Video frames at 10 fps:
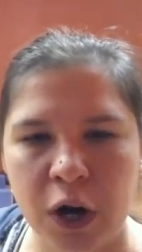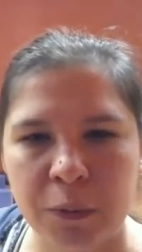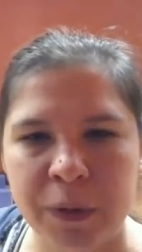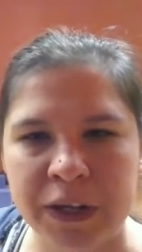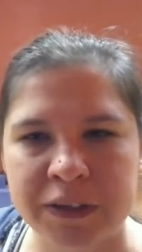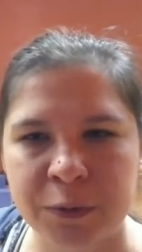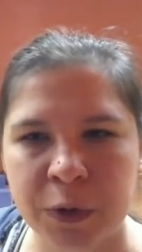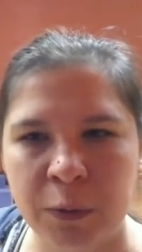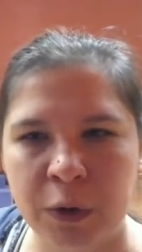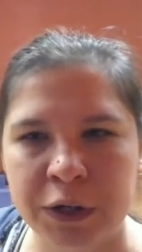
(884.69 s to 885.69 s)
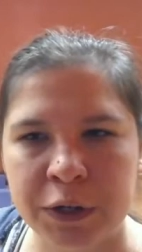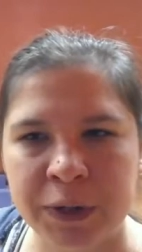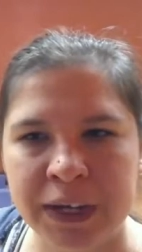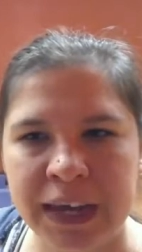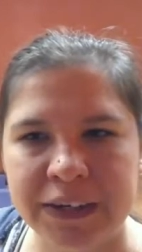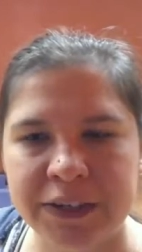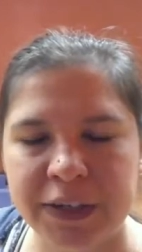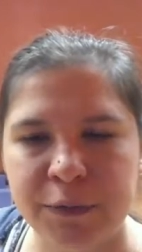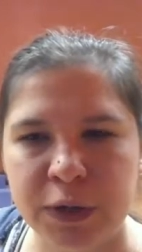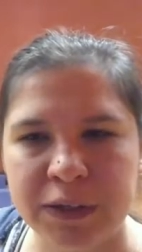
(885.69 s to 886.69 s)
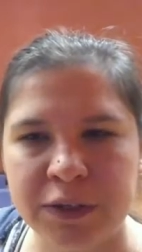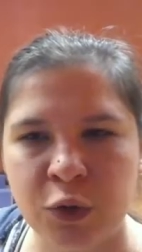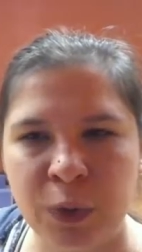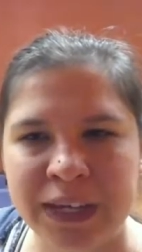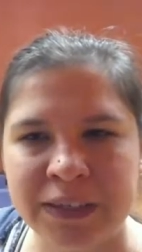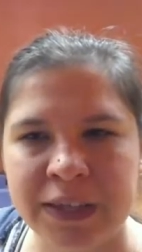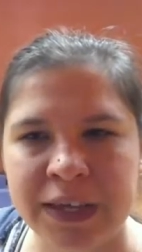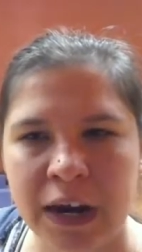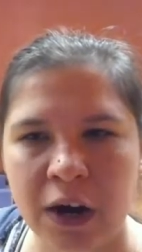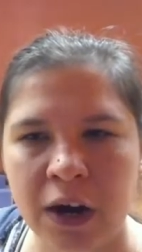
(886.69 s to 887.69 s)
armpits is where I want you to engage. See if you can squeeze there